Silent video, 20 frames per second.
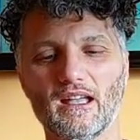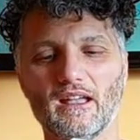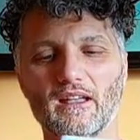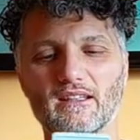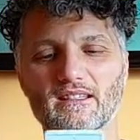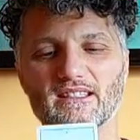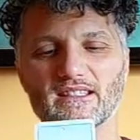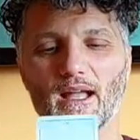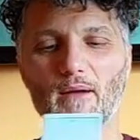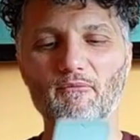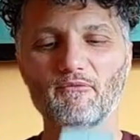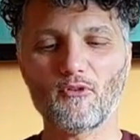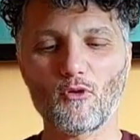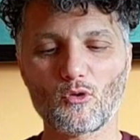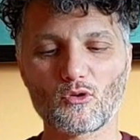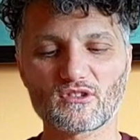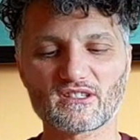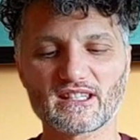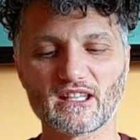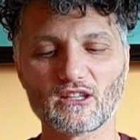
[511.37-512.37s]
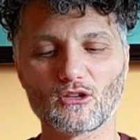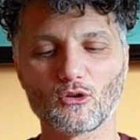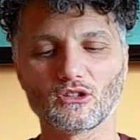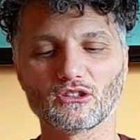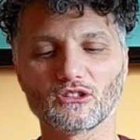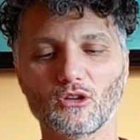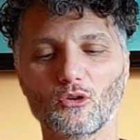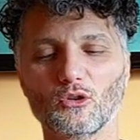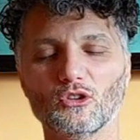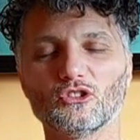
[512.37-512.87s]
Stop focusing
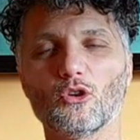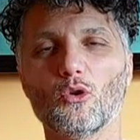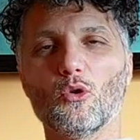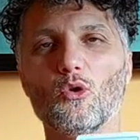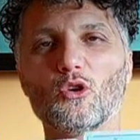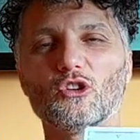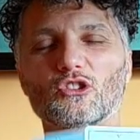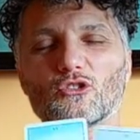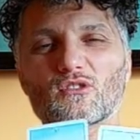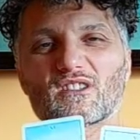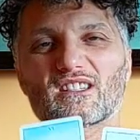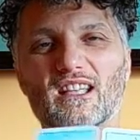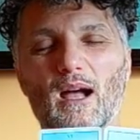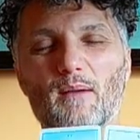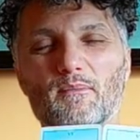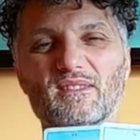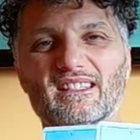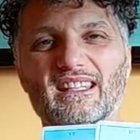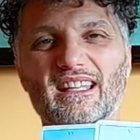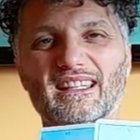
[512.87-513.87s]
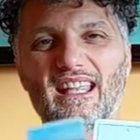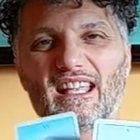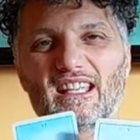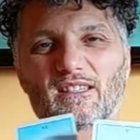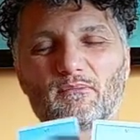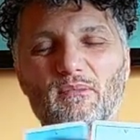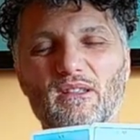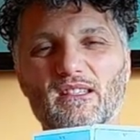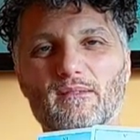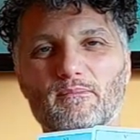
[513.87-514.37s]
on all those cups that
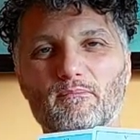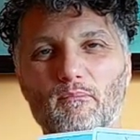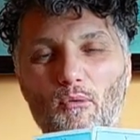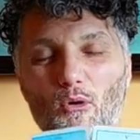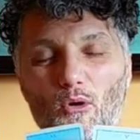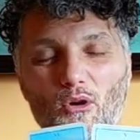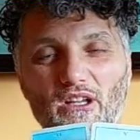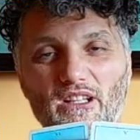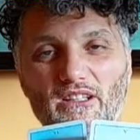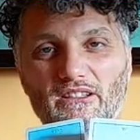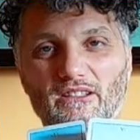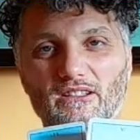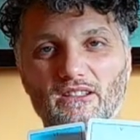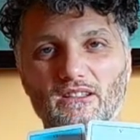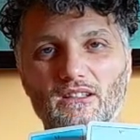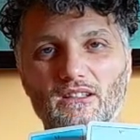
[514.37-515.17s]
has been spoiled.